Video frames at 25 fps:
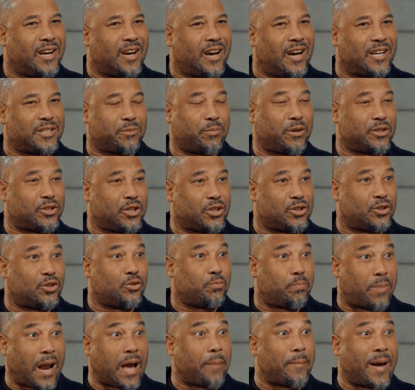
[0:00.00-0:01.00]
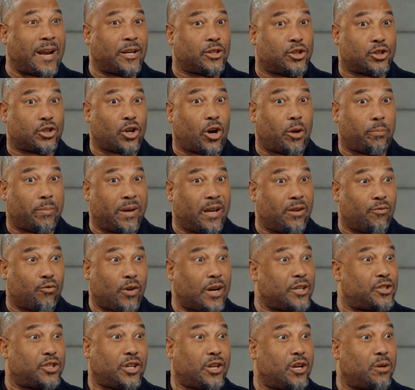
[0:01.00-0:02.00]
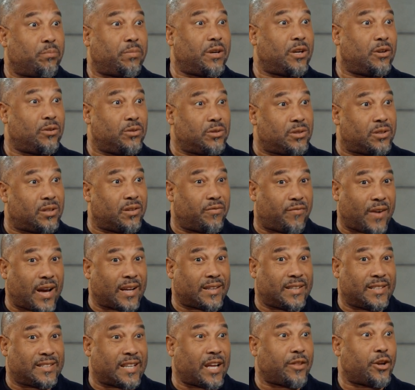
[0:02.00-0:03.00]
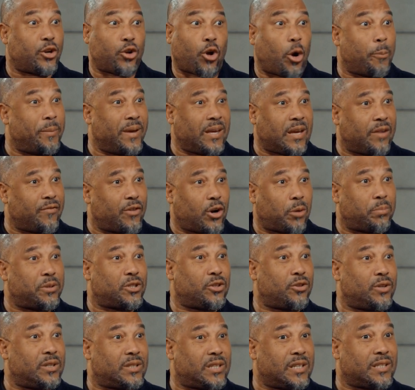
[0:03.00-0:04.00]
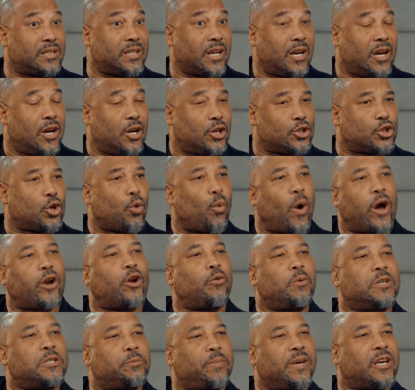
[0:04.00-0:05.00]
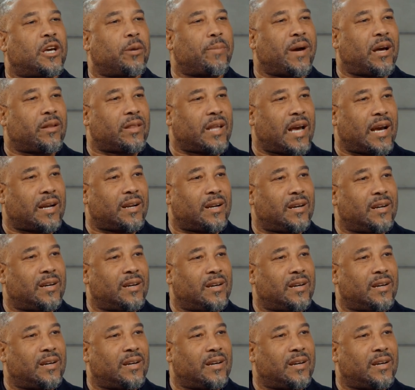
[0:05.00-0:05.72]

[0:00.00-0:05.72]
as much as black managers aren't being racially abused, the fact is that they're not being given opportunities. So why don't we speak about that?